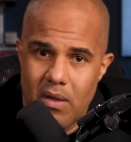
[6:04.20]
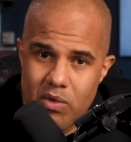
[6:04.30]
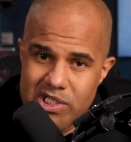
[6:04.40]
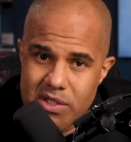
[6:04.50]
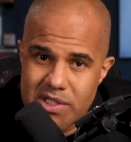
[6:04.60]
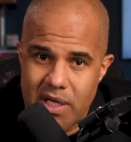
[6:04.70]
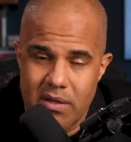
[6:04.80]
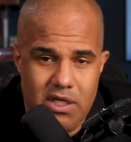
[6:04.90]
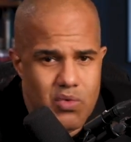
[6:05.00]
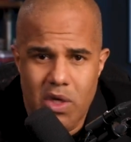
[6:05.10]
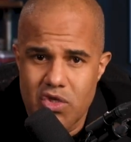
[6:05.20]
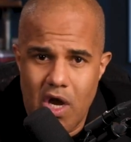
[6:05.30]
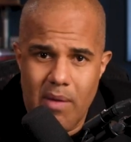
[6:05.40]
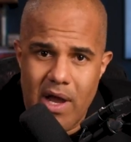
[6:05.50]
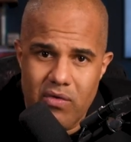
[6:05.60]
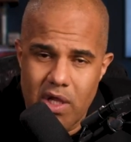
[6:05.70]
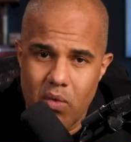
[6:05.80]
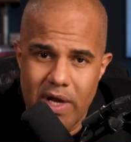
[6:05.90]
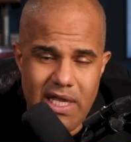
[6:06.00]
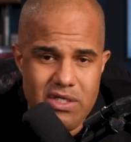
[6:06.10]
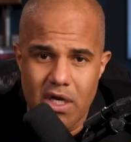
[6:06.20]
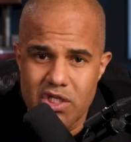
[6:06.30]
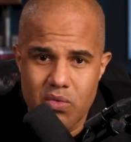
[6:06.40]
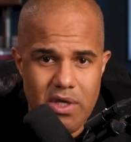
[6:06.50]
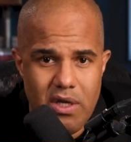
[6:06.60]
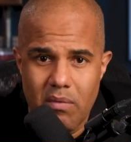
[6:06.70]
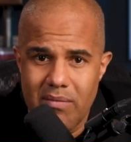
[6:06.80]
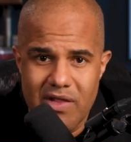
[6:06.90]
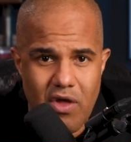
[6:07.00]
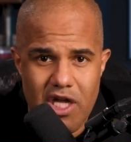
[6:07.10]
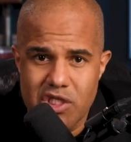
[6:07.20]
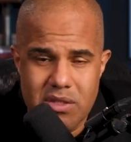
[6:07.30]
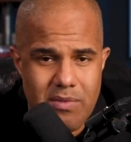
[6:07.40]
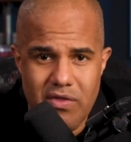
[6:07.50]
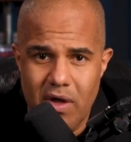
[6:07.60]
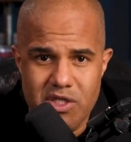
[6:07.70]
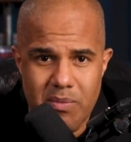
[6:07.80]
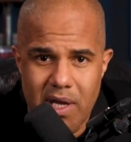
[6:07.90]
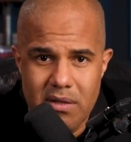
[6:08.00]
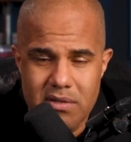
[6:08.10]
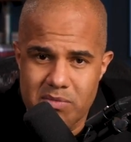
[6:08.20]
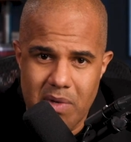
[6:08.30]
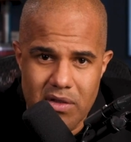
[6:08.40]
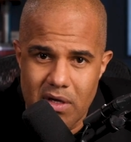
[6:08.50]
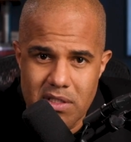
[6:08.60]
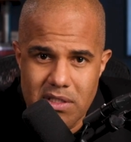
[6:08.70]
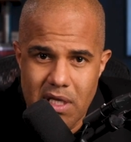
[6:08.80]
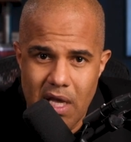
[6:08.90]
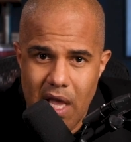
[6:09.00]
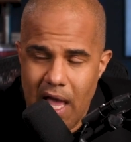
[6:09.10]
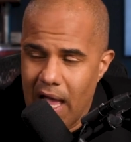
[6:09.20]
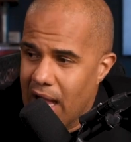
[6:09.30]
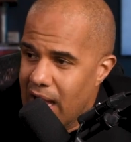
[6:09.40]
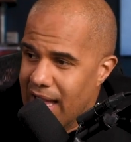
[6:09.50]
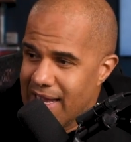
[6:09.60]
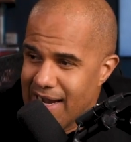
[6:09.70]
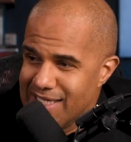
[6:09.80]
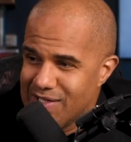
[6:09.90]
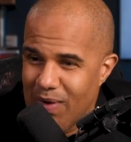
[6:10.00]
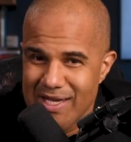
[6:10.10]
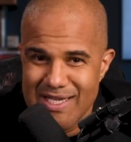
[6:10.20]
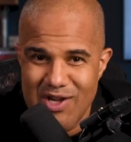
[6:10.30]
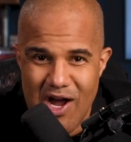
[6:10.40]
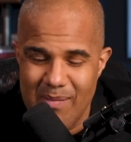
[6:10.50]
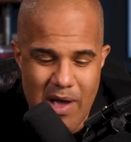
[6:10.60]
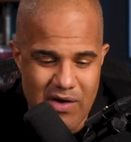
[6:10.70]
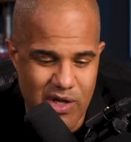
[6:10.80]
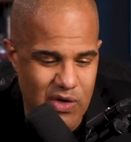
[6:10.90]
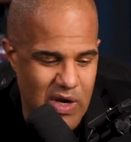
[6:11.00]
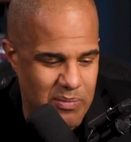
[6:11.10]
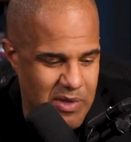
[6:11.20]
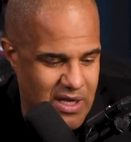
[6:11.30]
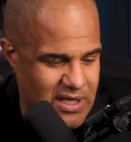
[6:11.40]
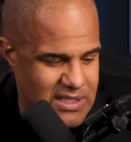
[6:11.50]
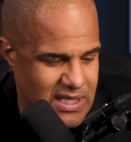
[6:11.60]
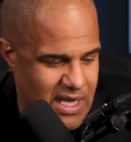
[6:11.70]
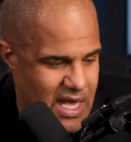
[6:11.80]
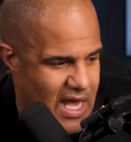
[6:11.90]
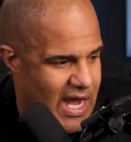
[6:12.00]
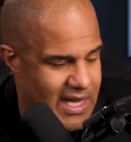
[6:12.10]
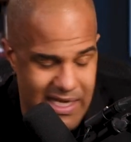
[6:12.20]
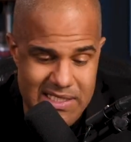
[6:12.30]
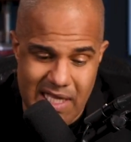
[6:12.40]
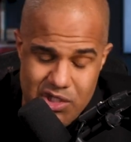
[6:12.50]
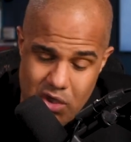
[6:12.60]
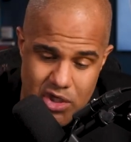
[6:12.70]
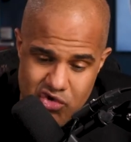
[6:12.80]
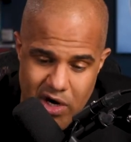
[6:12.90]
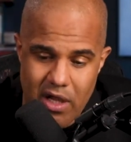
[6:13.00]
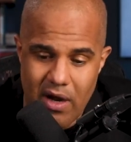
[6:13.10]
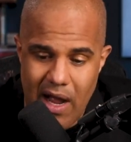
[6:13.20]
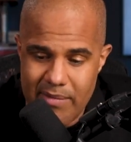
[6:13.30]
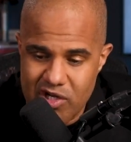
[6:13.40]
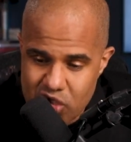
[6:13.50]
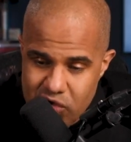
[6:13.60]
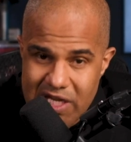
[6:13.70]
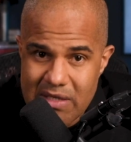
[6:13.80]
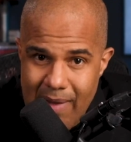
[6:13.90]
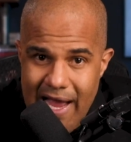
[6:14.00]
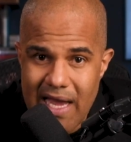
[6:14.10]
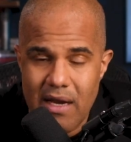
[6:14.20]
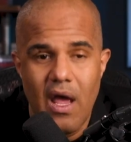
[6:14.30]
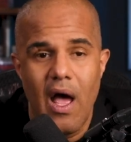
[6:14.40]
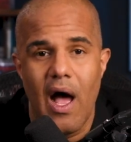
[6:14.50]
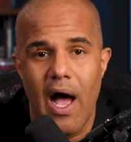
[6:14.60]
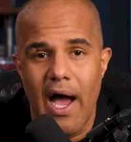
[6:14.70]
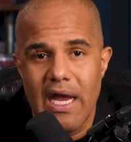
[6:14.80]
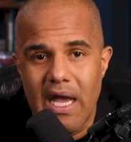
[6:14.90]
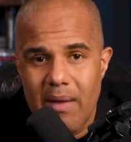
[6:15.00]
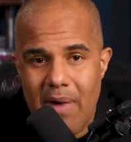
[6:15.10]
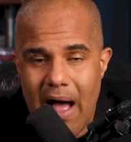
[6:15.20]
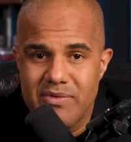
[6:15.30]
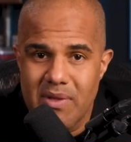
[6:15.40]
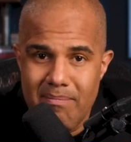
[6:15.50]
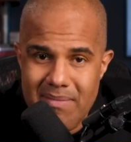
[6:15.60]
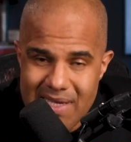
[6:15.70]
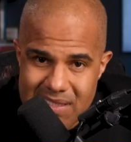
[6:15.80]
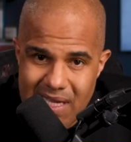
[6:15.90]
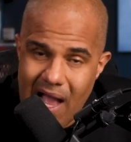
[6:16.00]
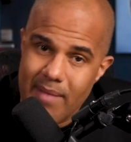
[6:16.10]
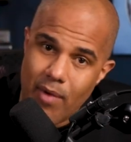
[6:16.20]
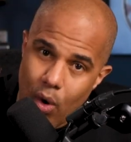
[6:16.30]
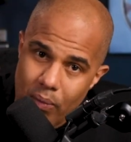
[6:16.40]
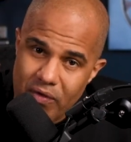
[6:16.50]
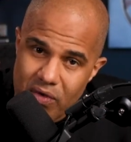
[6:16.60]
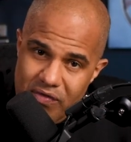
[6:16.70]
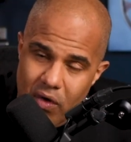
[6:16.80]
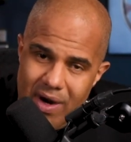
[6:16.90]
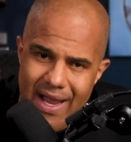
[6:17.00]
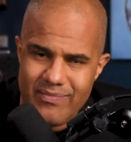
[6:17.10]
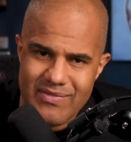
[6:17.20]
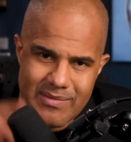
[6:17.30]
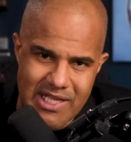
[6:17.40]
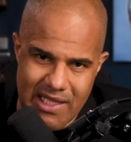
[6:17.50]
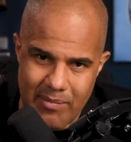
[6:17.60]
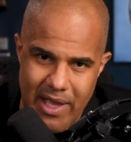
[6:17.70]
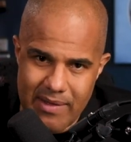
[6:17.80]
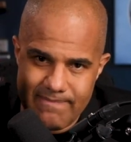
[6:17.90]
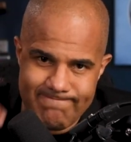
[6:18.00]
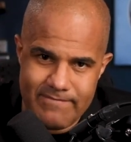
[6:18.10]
We shall see. Just wanted to talk about it really quick. That's all. I just want, my thoughts, just my thoughts, man. Just my thoughts. And I just wanted to talk about it really quick because, like I said, I saw the trailer. I'm intrigued by it. I am optimistic. I'm hopeful for it. Let me take that back.